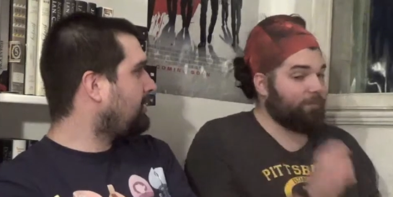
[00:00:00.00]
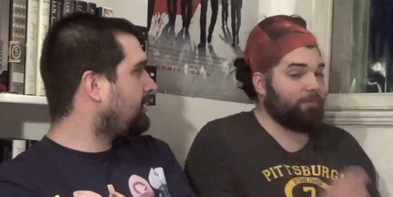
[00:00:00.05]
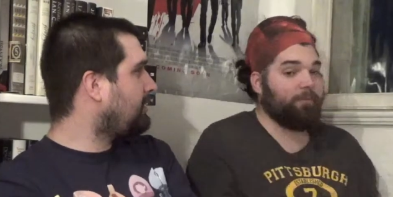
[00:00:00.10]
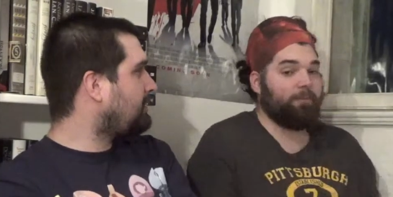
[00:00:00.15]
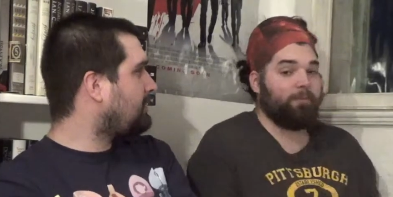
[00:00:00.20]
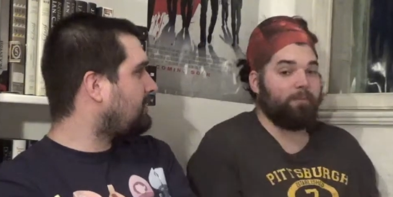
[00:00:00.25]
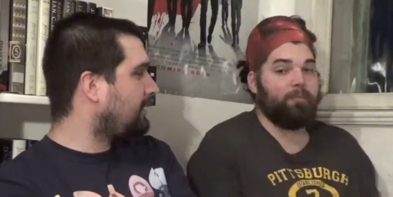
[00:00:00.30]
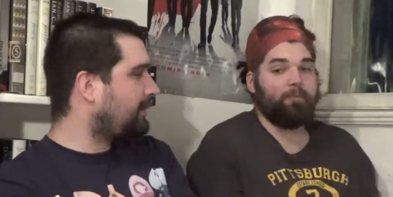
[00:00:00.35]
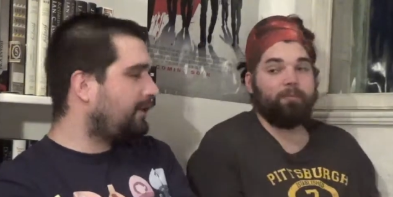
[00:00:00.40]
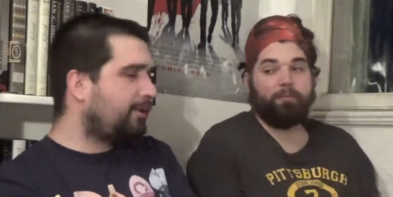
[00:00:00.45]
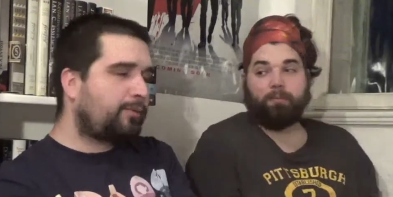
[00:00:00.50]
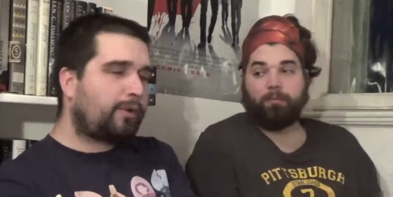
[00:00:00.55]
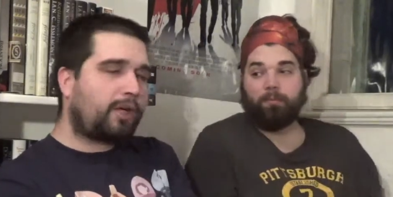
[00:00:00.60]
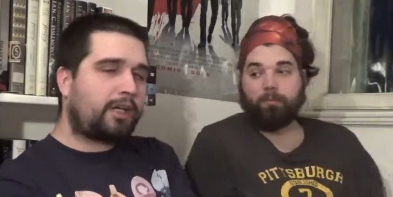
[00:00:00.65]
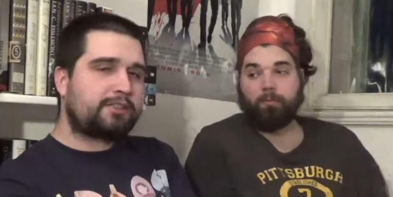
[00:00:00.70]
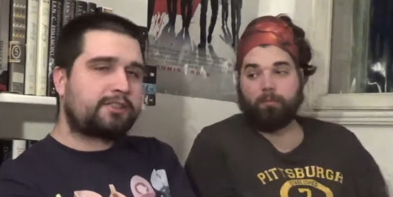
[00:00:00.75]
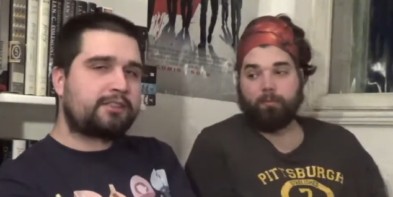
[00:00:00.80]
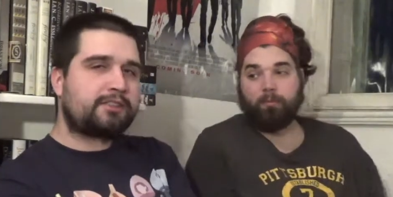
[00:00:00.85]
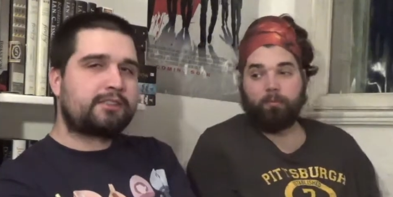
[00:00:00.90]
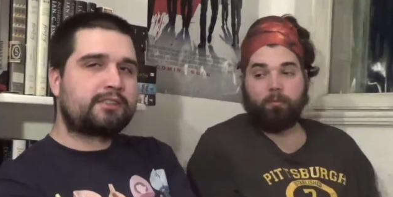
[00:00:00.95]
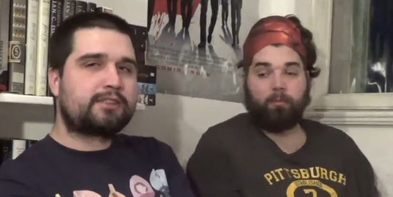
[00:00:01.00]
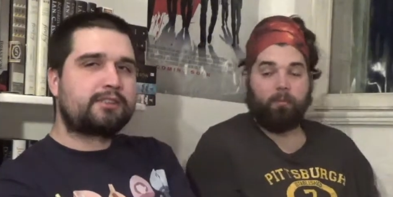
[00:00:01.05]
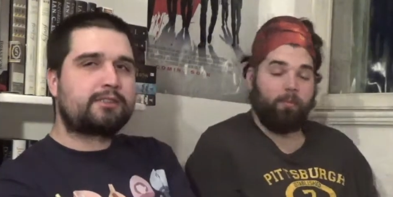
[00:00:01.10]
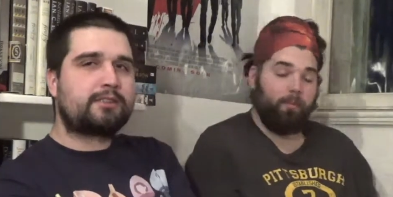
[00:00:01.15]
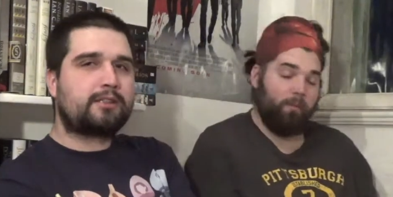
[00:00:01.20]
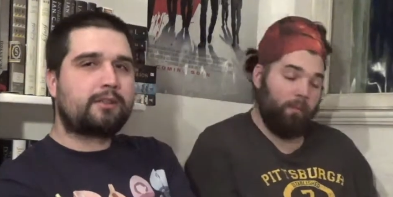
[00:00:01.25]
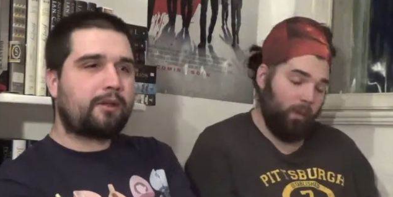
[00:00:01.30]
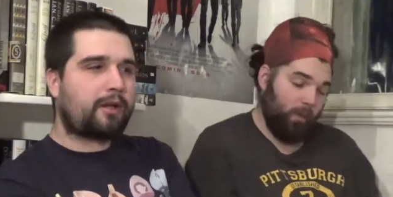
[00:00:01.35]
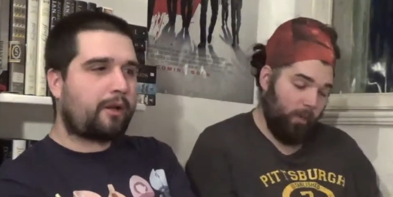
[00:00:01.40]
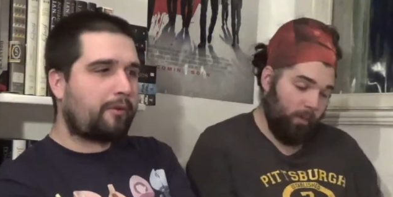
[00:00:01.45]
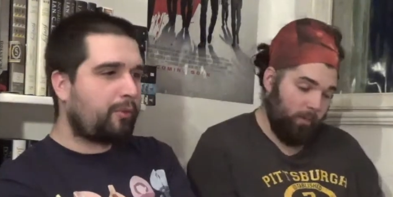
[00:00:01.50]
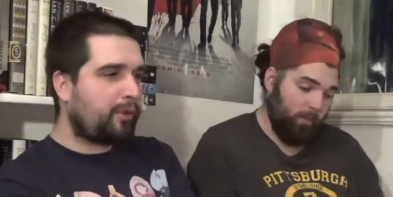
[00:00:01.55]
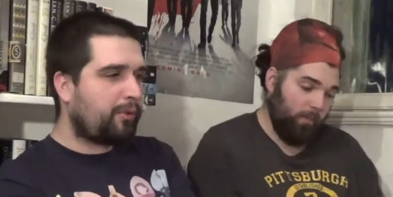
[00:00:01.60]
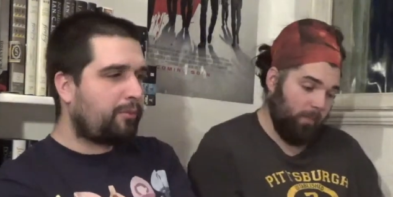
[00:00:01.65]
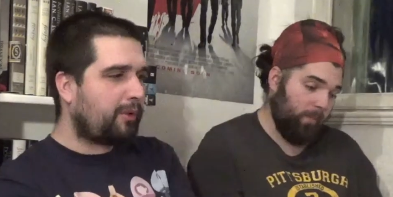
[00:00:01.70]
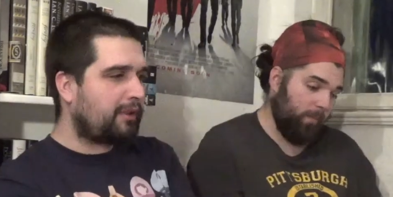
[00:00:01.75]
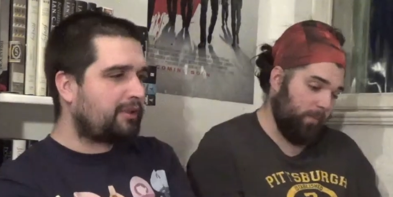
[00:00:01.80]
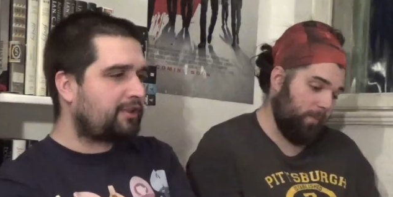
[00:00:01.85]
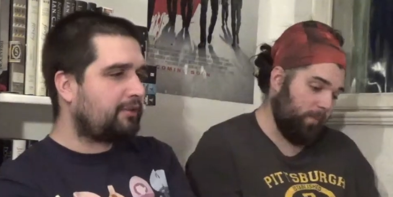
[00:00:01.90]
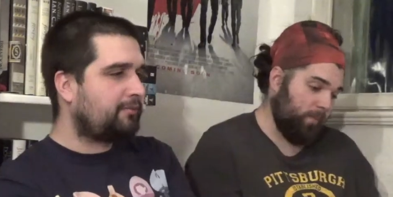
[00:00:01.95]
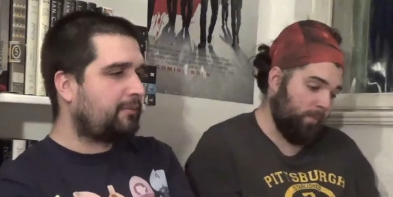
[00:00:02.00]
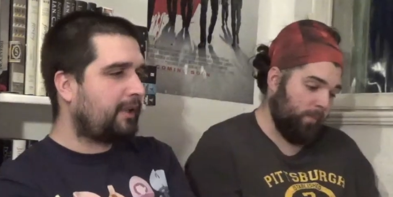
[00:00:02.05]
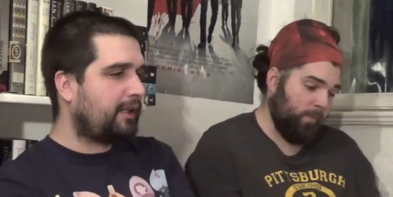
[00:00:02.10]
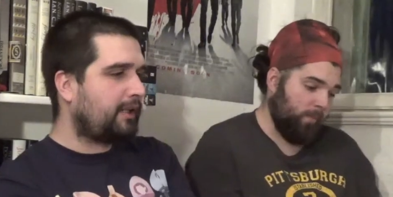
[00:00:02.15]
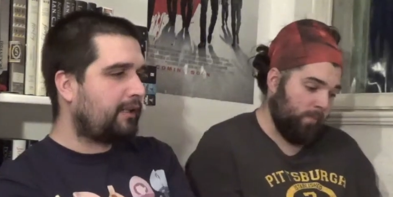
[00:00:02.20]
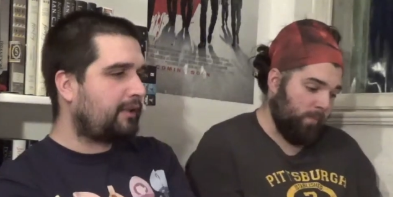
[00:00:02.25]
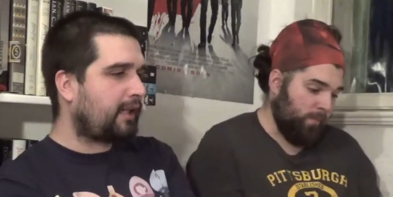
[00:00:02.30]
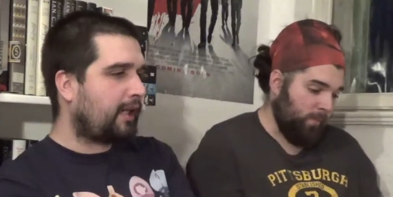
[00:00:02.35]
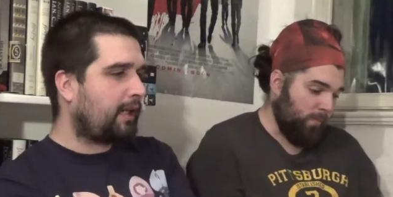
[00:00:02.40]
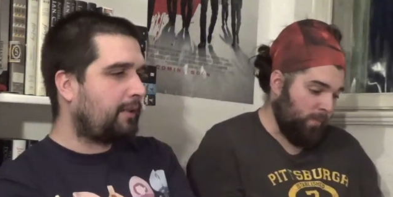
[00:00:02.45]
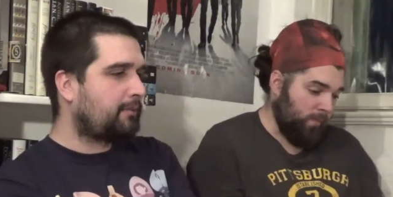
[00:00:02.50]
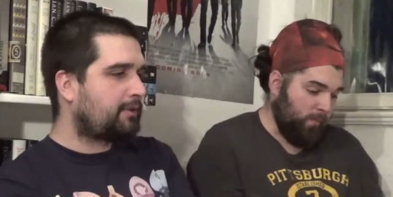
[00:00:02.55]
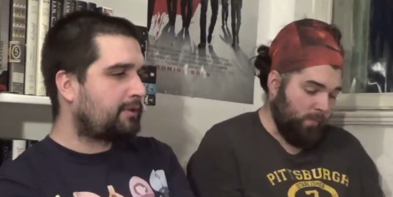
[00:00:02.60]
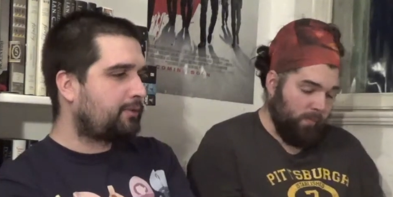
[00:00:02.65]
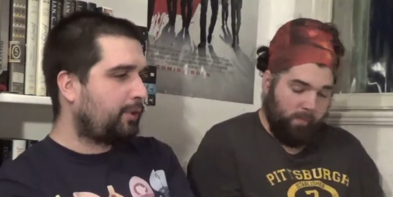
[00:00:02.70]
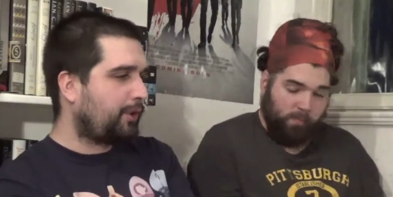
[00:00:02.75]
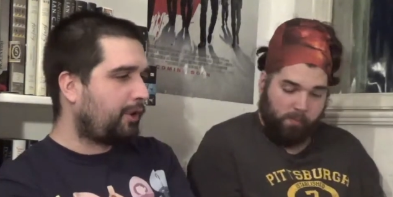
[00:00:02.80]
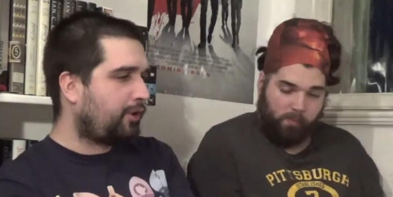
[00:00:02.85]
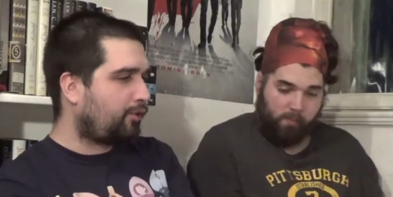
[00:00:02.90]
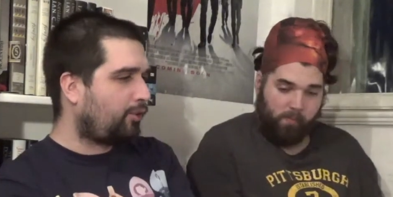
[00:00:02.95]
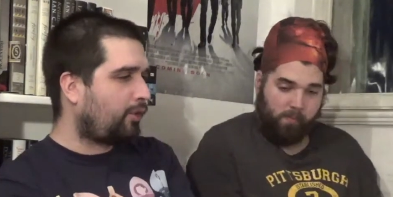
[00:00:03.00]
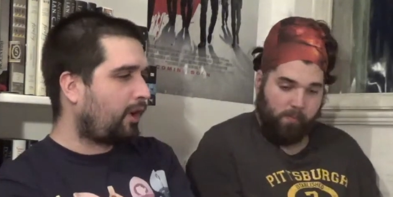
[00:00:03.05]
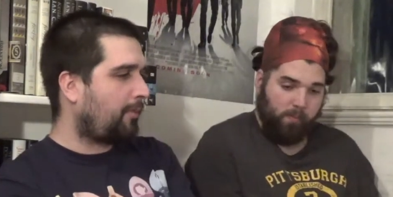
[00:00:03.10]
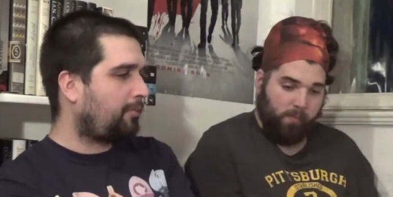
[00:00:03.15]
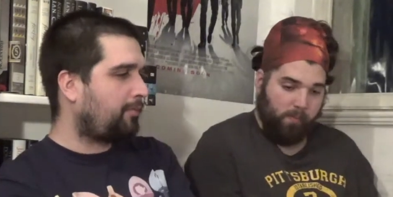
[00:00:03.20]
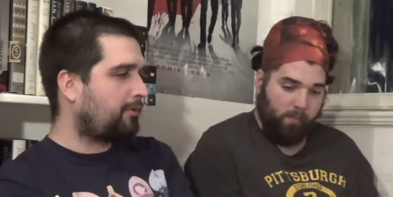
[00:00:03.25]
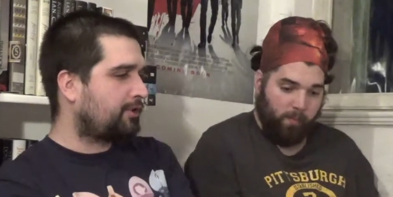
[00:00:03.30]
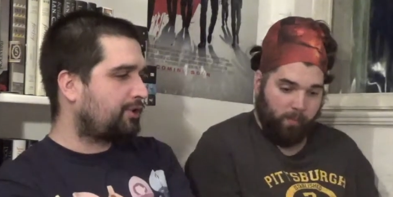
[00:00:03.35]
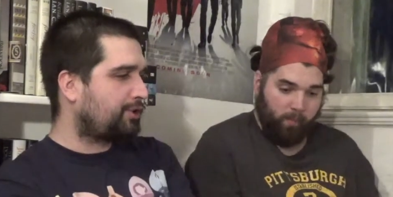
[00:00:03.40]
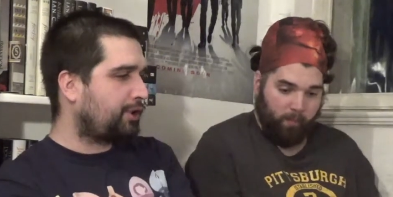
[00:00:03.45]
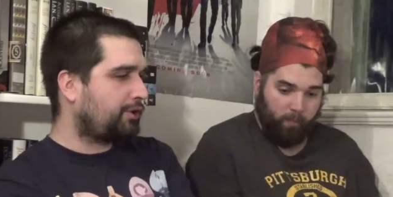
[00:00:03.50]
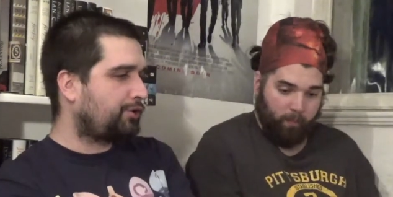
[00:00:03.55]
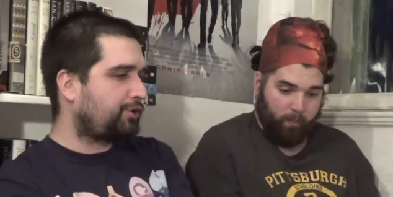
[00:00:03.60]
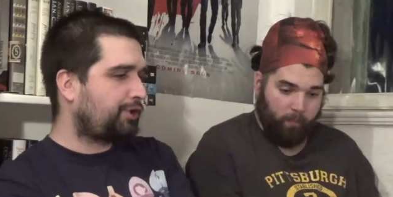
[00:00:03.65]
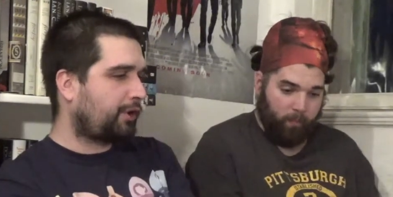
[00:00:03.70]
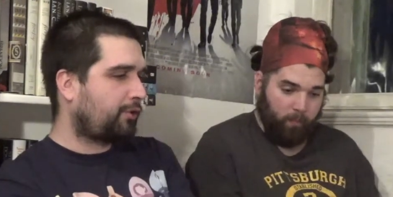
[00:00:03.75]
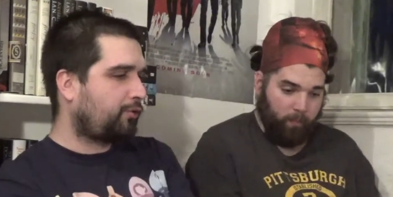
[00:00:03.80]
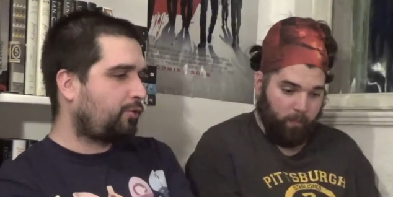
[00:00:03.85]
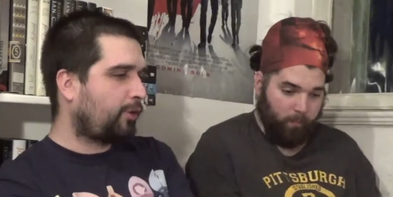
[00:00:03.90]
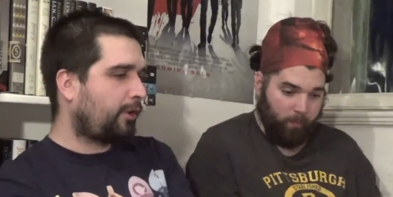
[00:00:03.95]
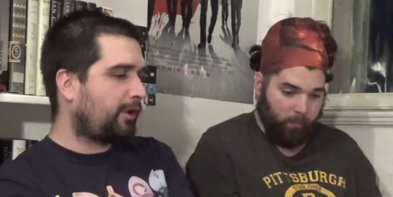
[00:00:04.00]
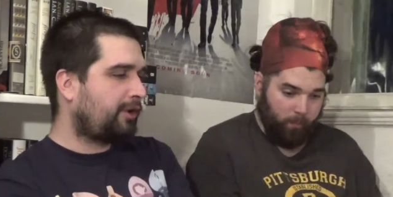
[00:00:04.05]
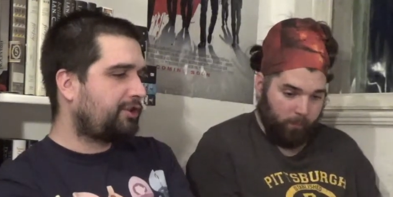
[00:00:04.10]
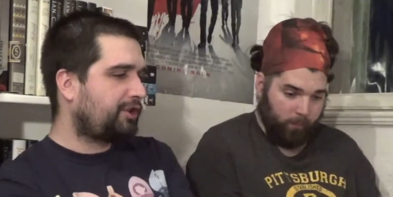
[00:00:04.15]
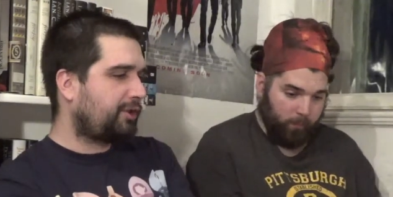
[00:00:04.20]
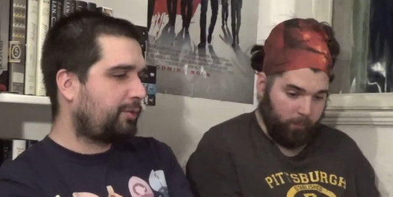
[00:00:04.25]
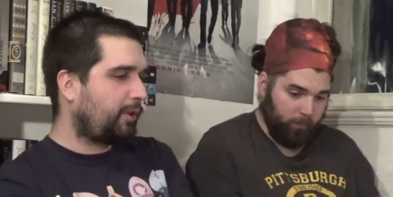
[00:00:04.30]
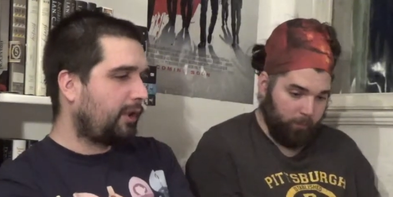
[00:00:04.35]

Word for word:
Speaker 1: this and you watch this, I will mention many times we grew up on Star Trek Voyager.